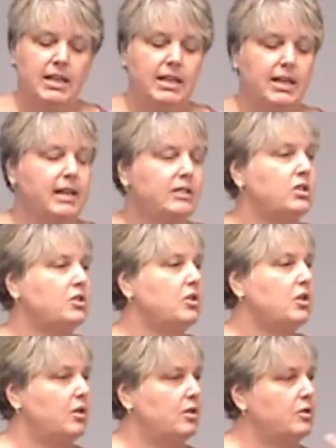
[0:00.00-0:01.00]
He had
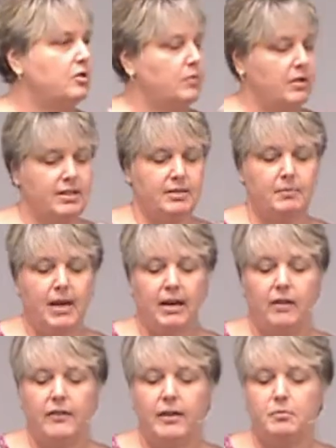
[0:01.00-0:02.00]
scars where his
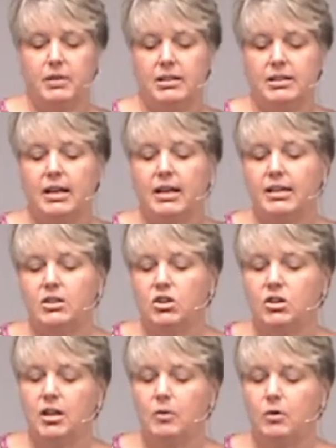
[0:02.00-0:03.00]
mouth had been tied
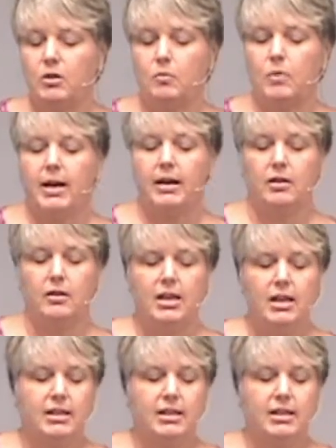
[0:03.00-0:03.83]
shut with a wire.